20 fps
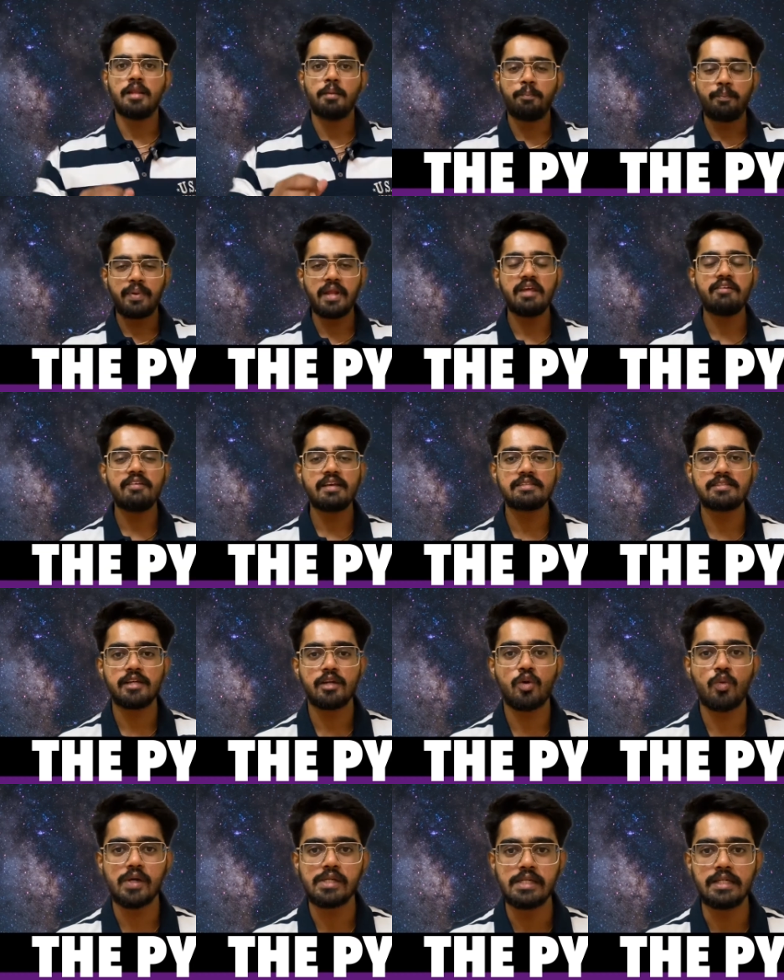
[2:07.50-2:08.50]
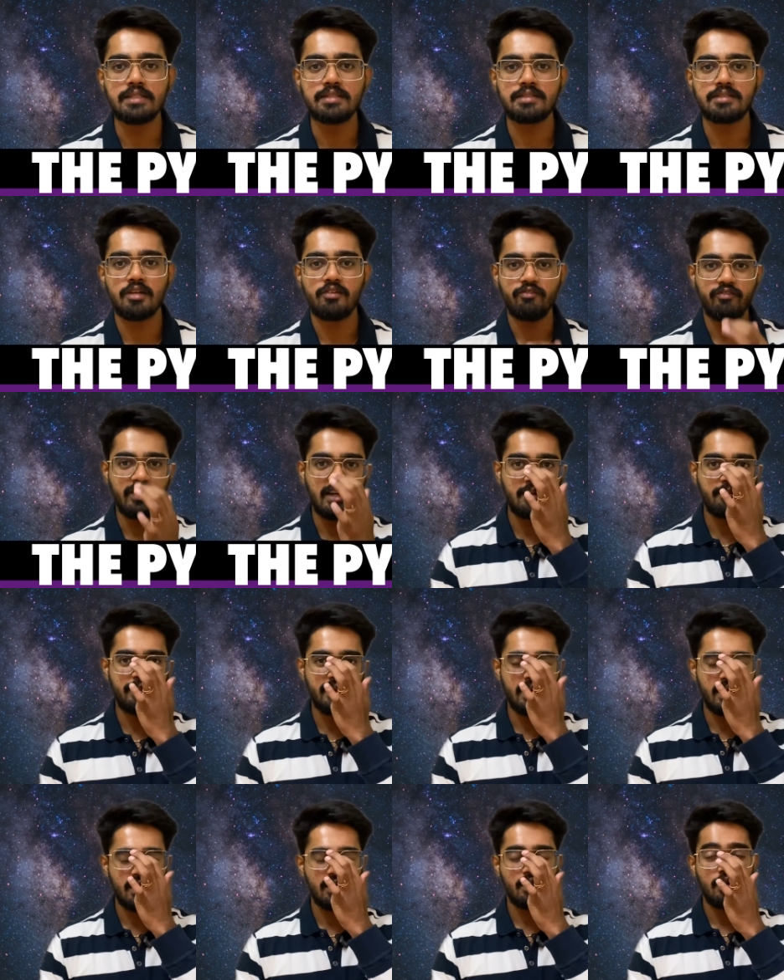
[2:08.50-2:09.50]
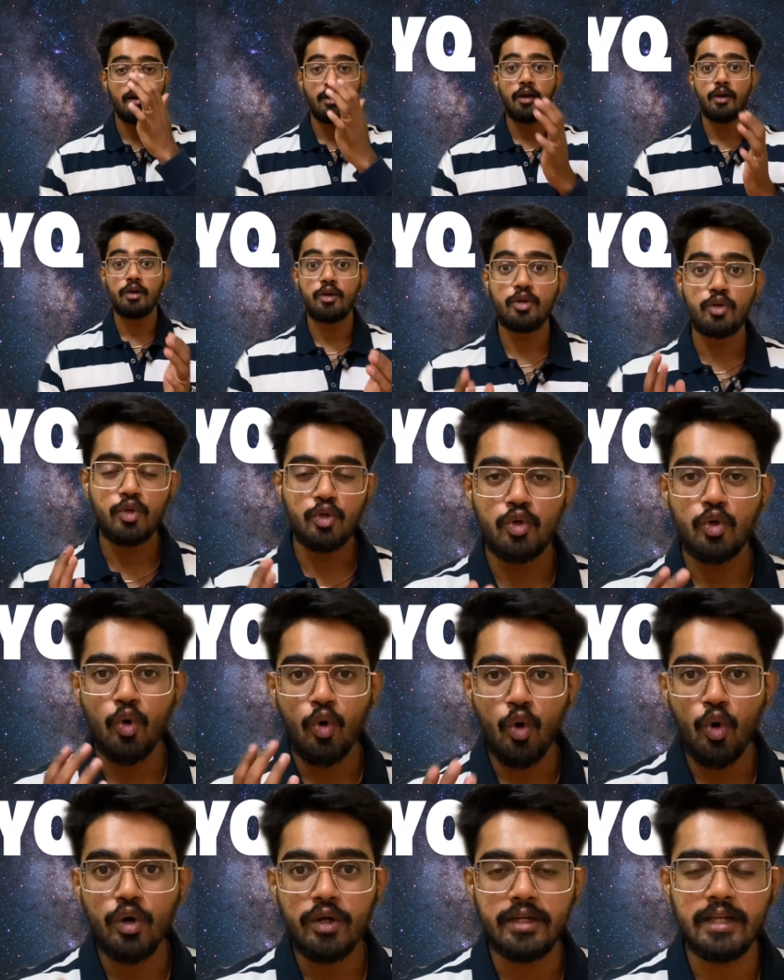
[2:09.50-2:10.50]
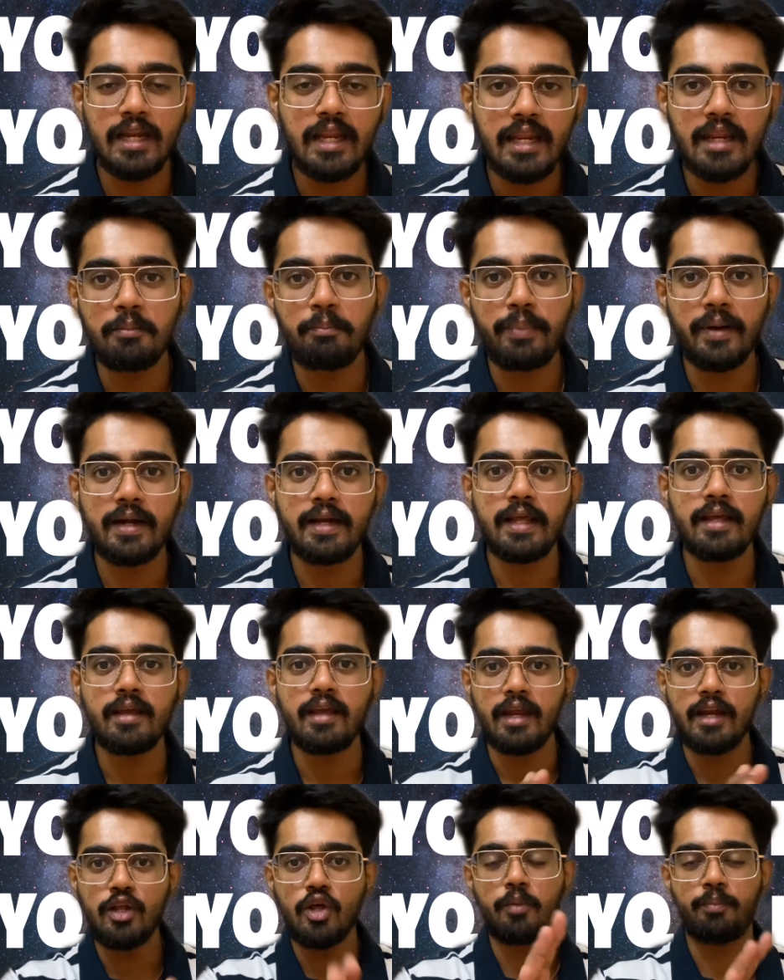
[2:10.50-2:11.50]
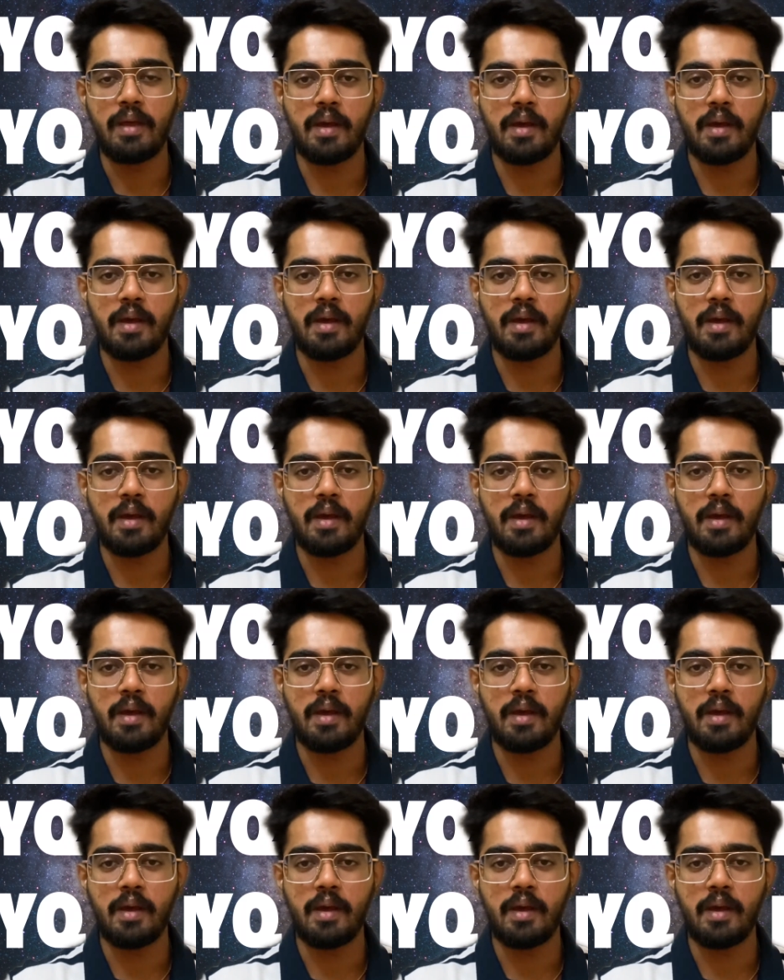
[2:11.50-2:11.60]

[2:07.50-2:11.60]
The previous year questions will be totally repeating in your